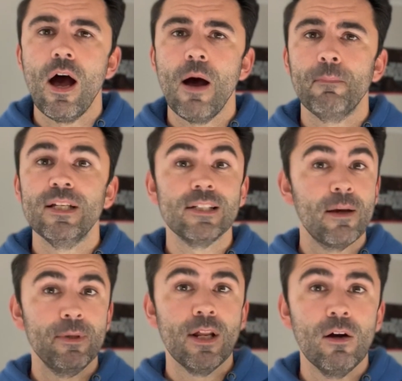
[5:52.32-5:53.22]
please
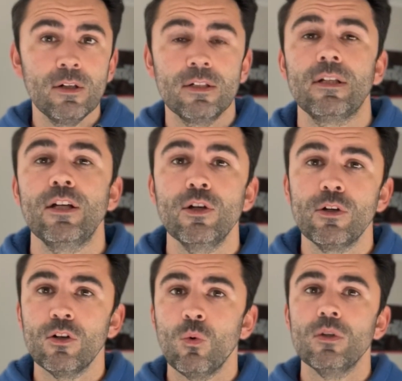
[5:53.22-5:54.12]
let me know. Now, you
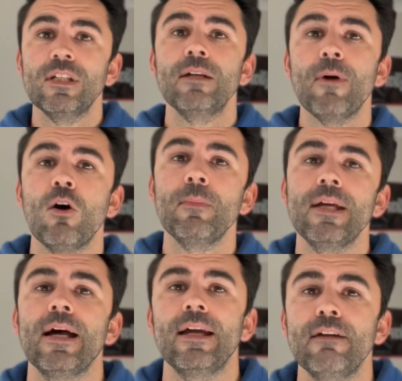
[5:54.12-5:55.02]
can always email
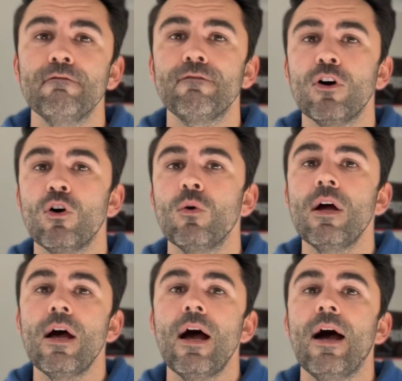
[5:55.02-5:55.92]
me at
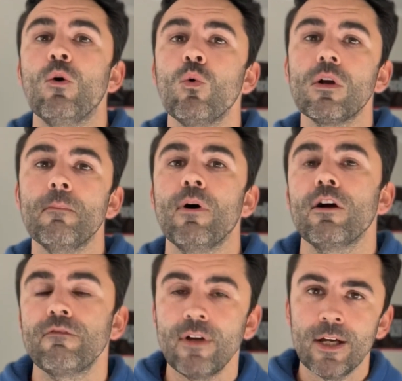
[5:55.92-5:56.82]

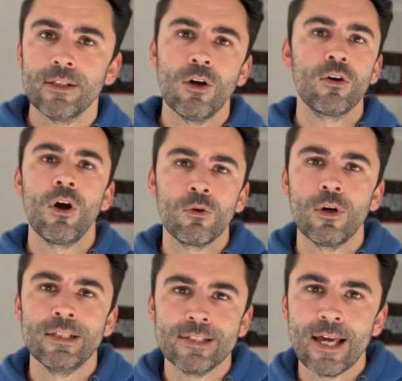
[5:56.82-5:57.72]

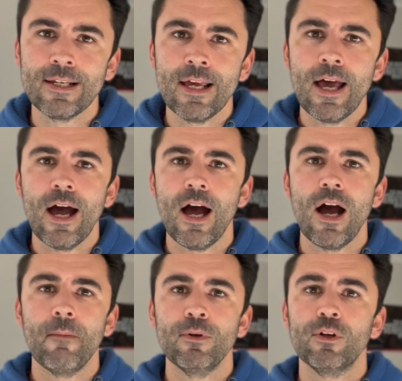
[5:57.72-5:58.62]

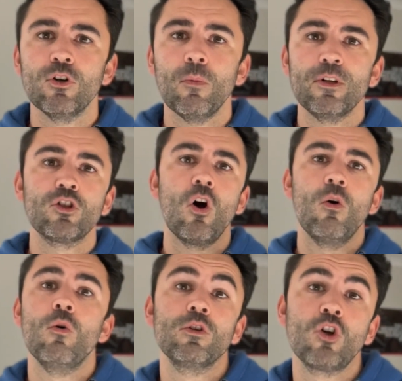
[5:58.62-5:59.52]
info@aucklandbikefit.co.nz. You can
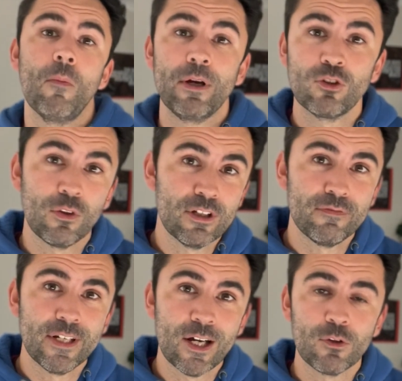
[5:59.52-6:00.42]
always comment on this
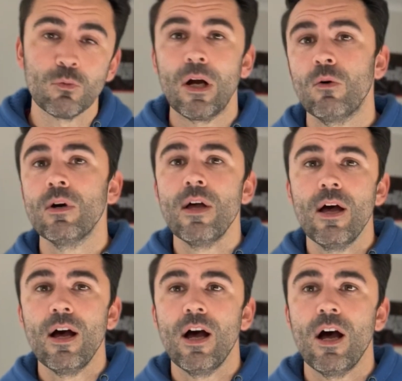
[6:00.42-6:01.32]
video as well.
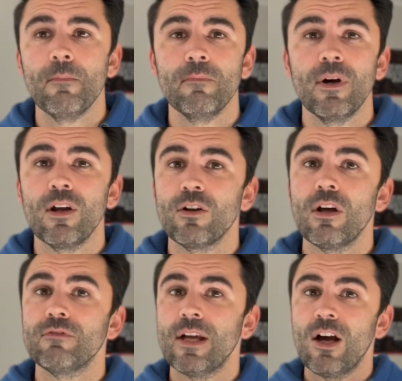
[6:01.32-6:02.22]
I'd
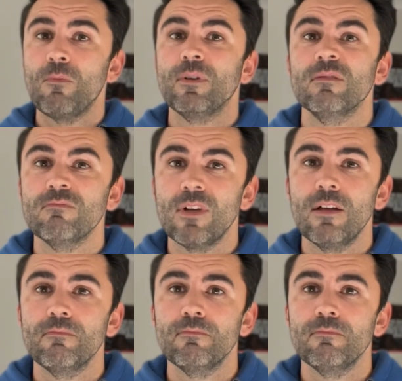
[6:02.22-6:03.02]
love to help and